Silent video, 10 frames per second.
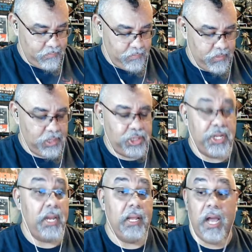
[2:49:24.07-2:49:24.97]
the
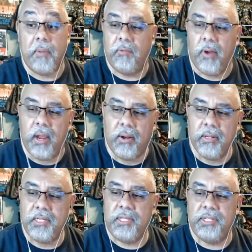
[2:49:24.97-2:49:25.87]
Shin Kamen Rider
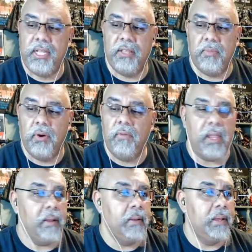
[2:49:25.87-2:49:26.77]
just to see the
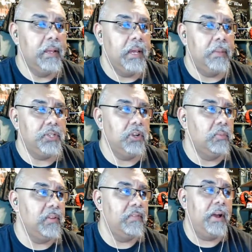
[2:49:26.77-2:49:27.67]
movie. I'm sure
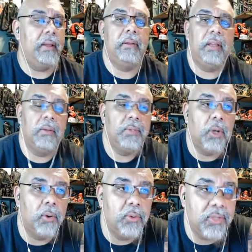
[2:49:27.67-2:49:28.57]
it'll be fun, you know,
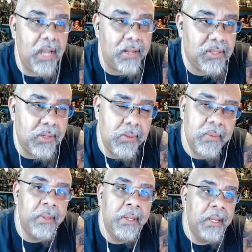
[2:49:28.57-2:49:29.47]
tokusatsu
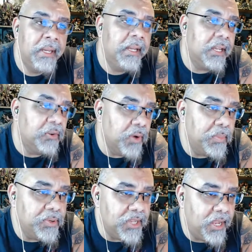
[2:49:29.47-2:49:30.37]

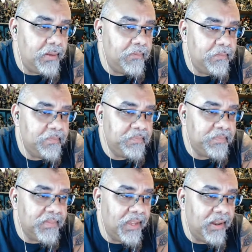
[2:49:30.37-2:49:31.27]
represent,
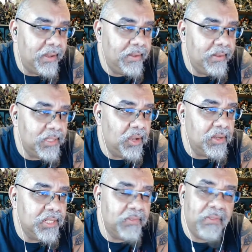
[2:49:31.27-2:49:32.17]
you know, as long
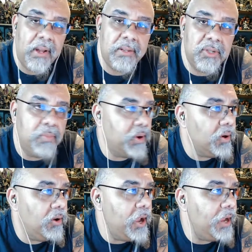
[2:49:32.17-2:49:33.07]
as it's fun
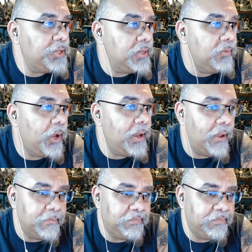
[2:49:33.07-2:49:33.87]
superhero action, why not?